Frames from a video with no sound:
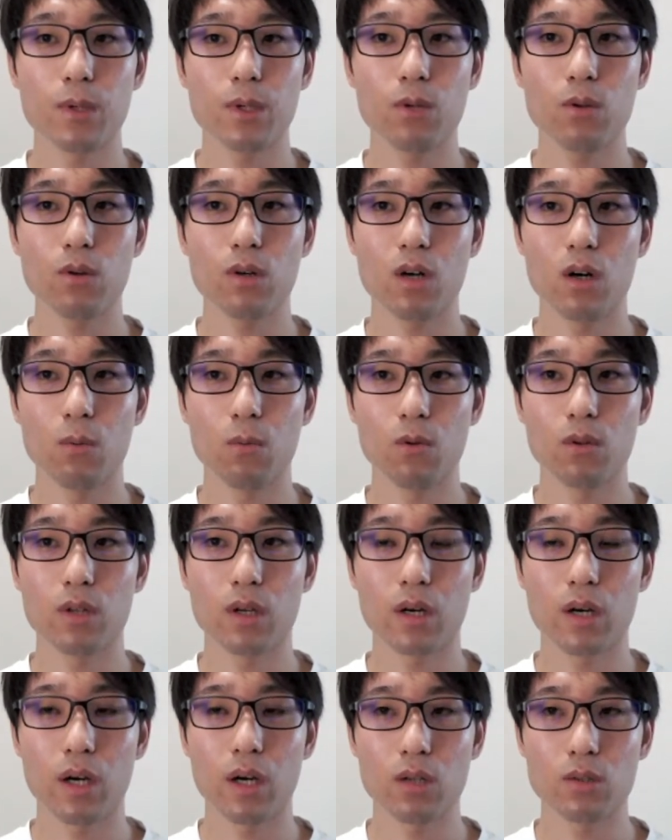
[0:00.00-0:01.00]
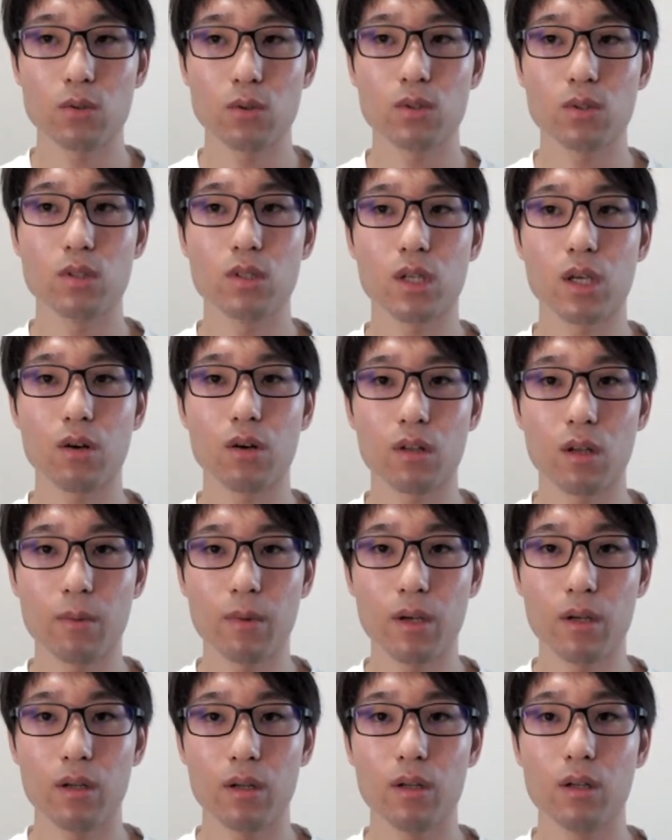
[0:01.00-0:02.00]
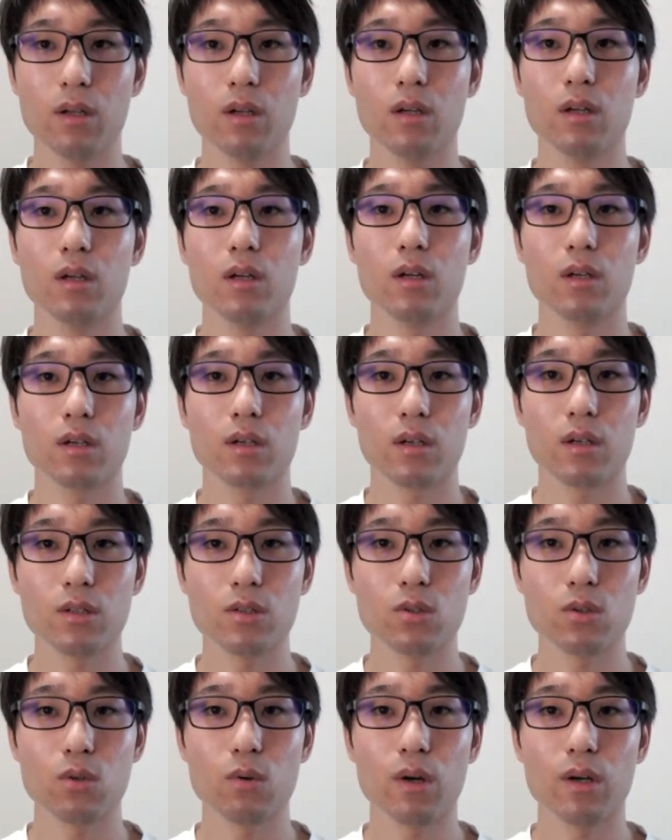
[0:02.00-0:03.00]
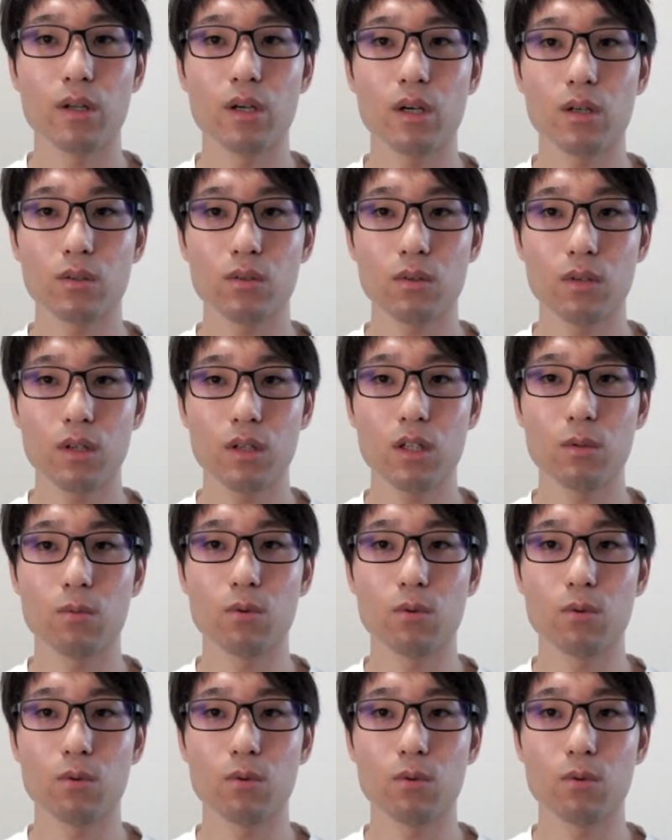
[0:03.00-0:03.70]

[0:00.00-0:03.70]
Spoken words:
but in order to continue speedy development, we have decided